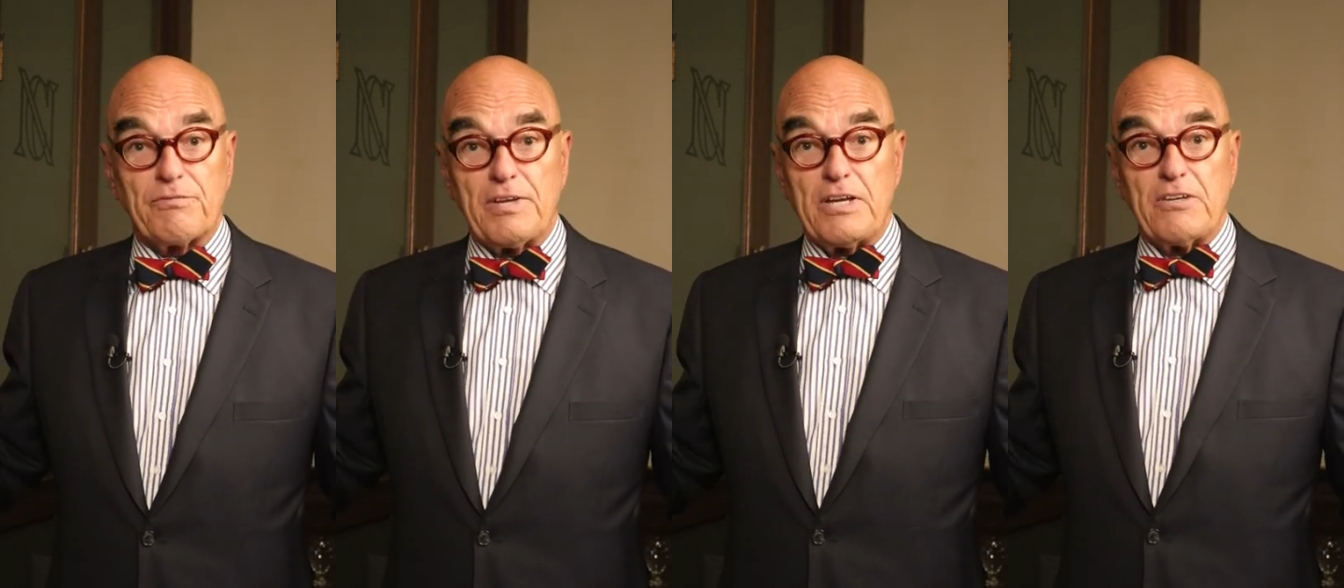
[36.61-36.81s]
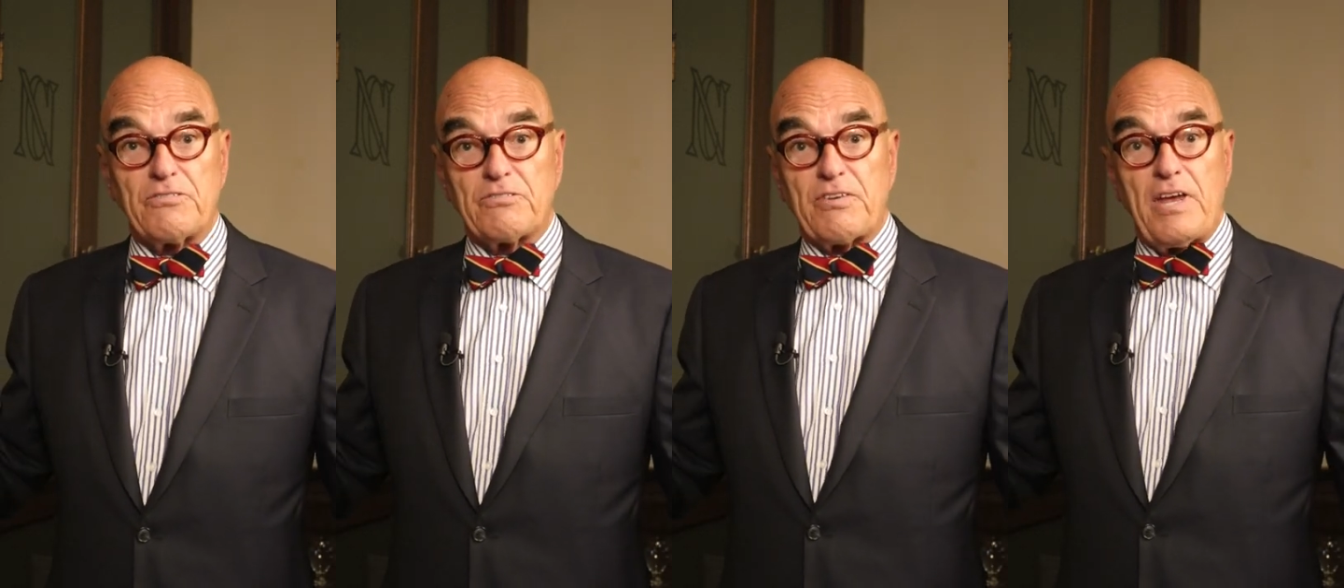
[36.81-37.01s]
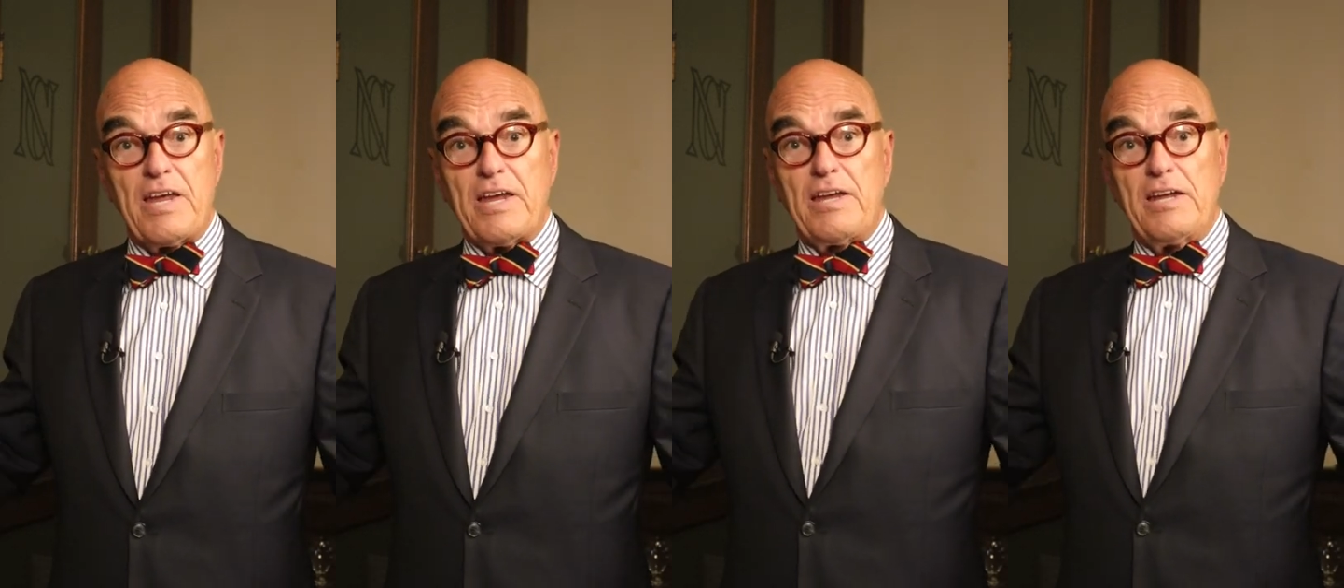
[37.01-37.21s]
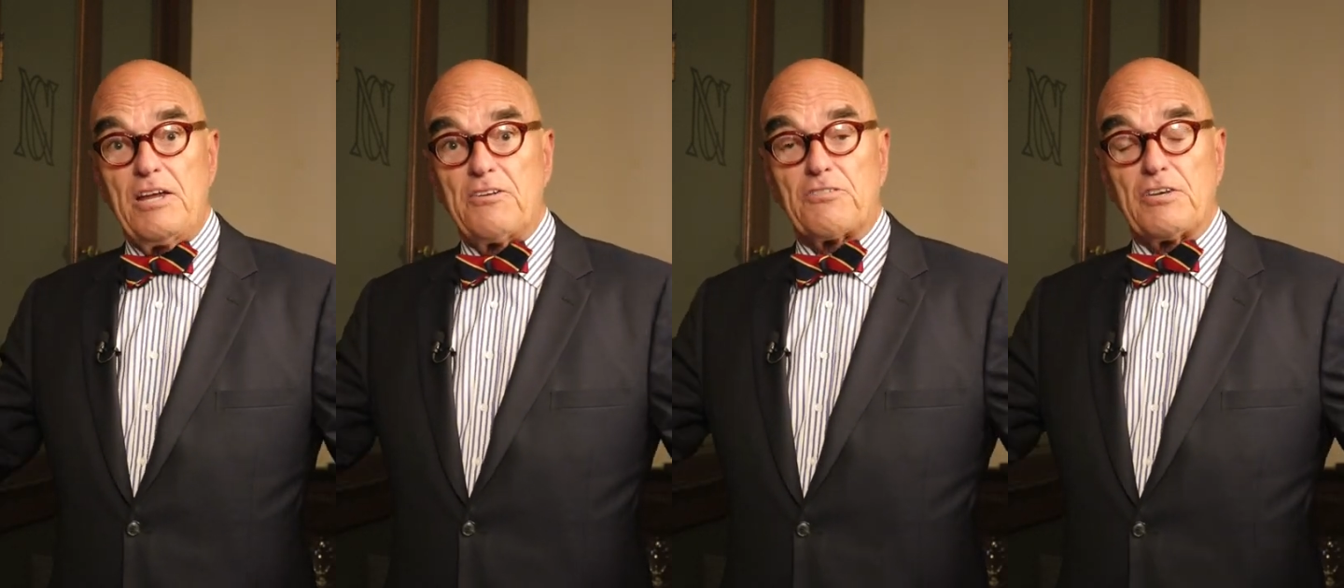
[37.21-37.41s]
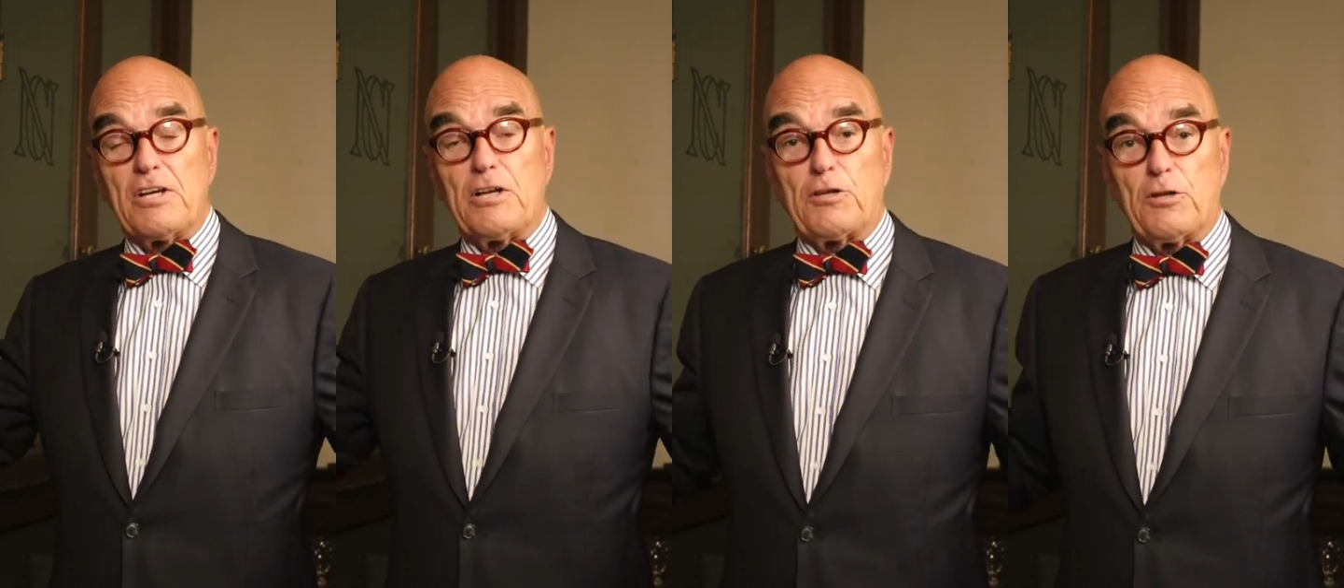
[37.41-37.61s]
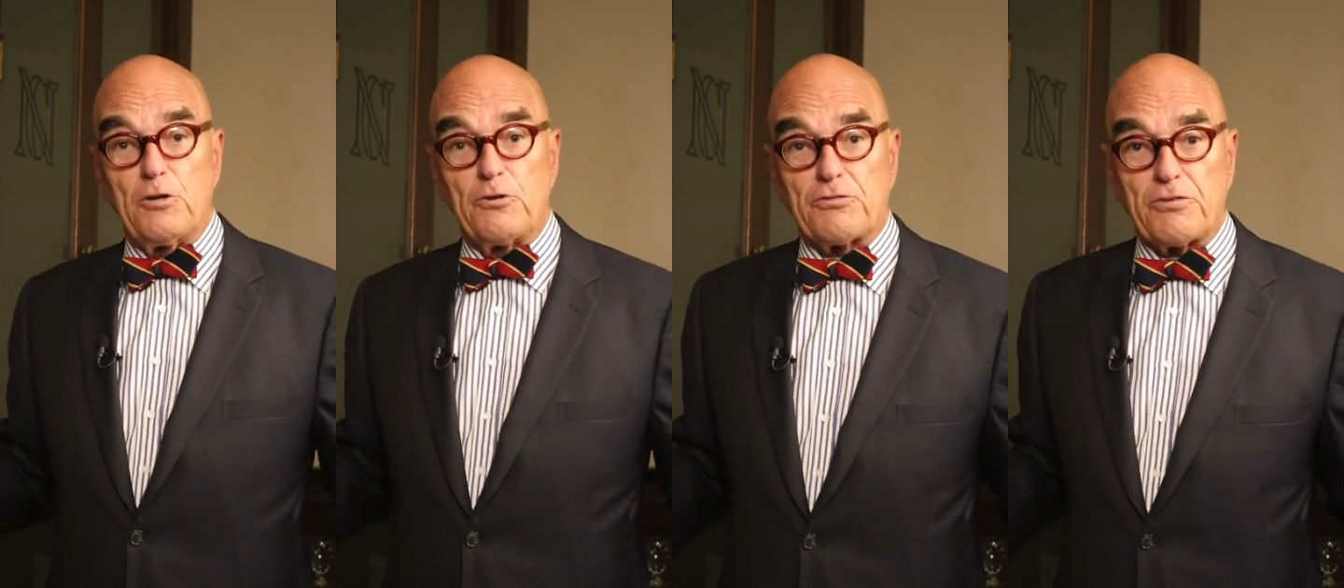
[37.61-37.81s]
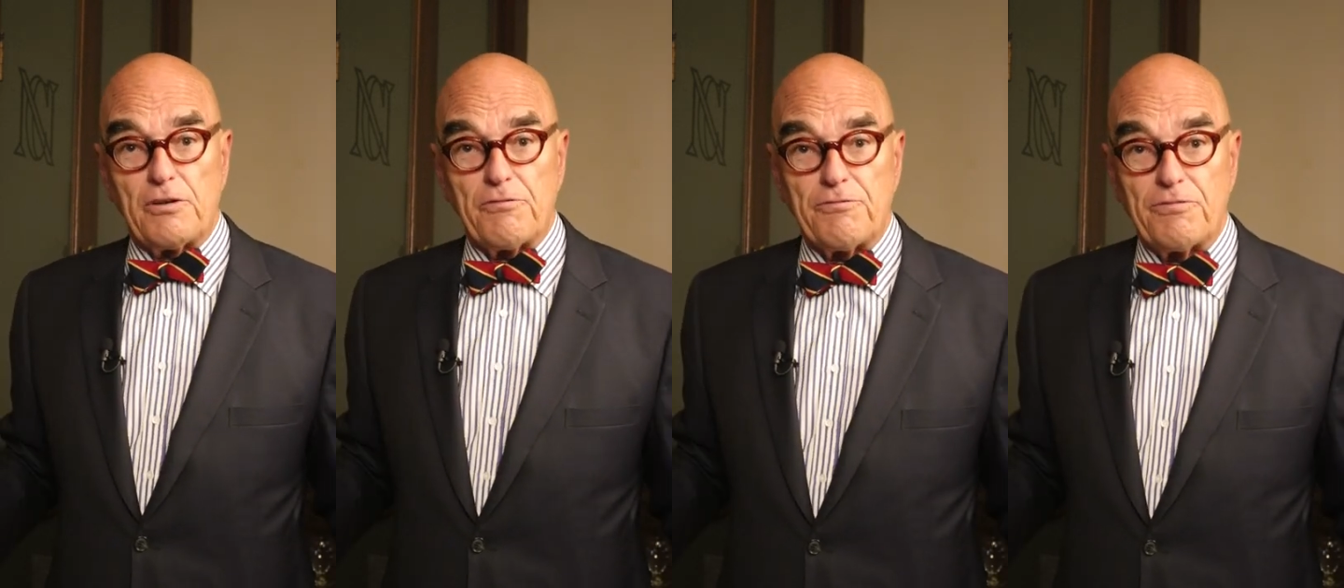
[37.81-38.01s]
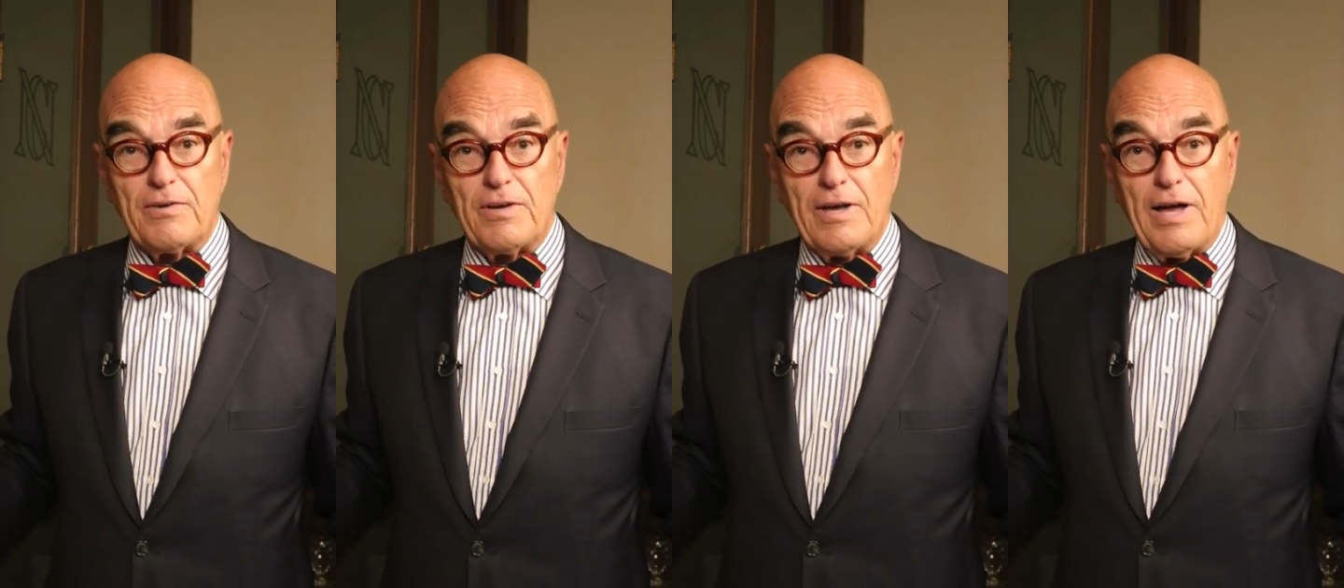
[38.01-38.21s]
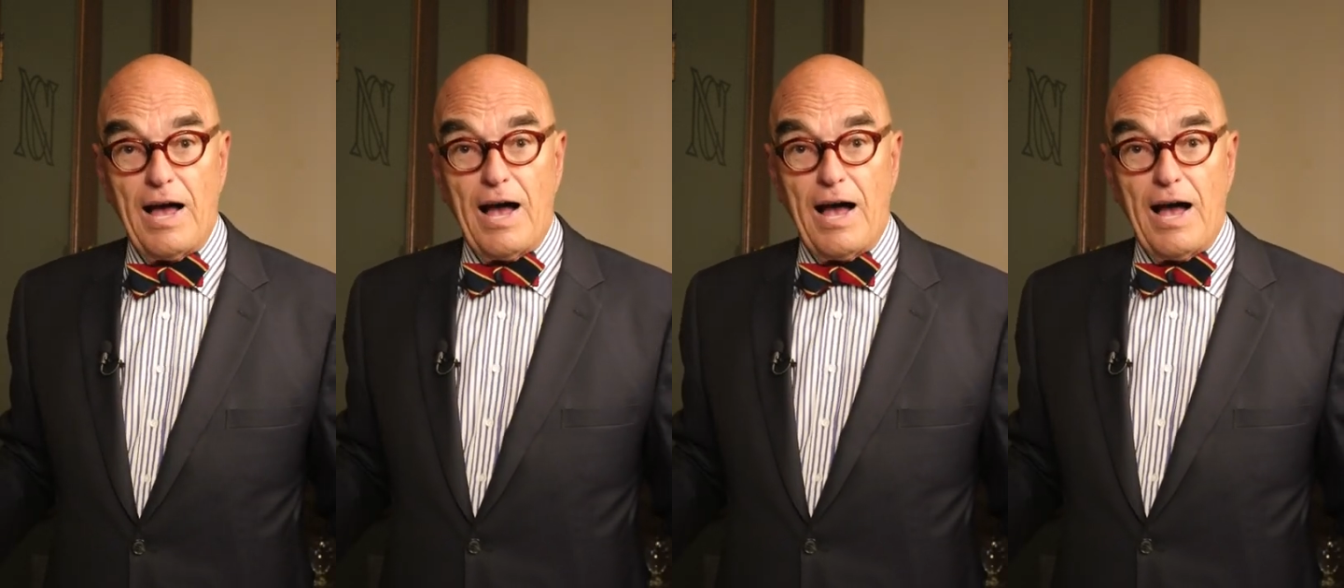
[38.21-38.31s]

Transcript: they say it's inclusive.